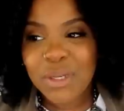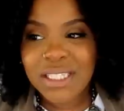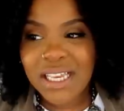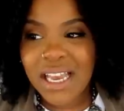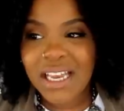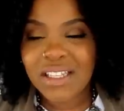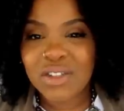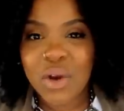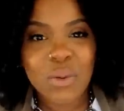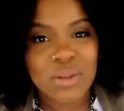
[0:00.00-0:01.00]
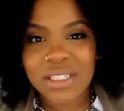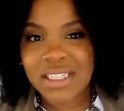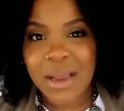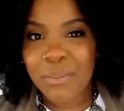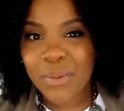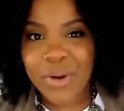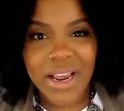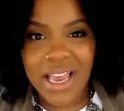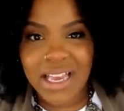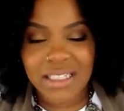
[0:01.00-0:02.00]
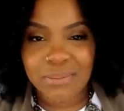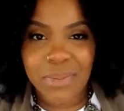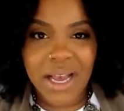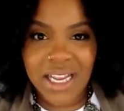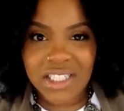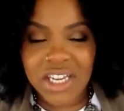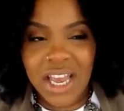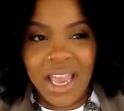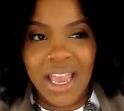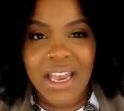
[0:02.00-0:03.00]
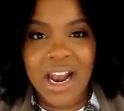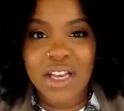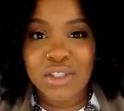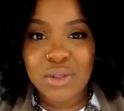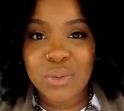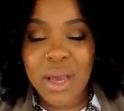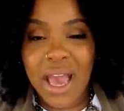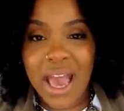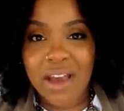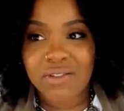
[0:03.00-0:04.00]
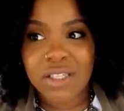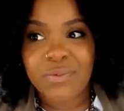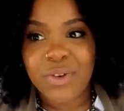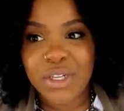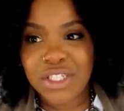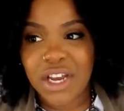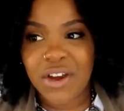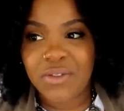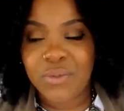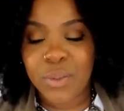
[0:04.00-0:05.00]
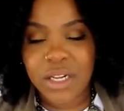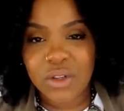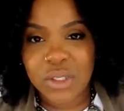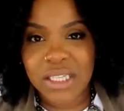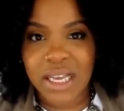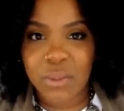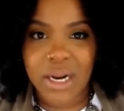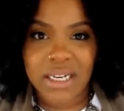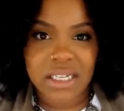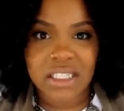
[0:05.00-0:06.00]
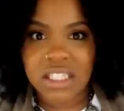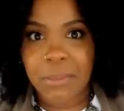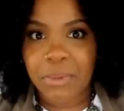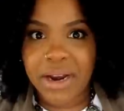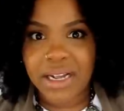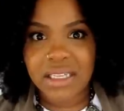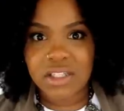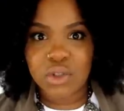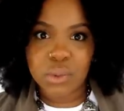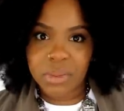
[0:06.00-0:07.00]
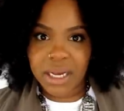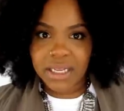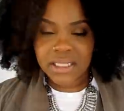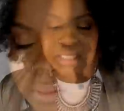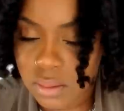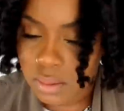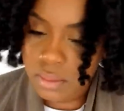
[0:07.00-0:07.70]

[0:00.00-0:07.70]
would say don't separate as much. And I do have some footage of what it looks like when I didn't separate it too much.